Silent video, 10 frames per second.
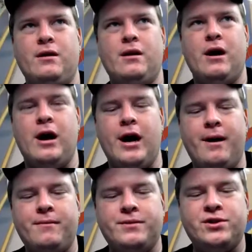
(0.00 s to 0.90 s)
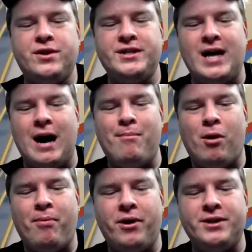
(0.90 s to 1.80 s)
Alright, so this eyeball
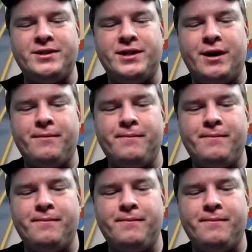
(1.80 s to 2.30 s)
part is done.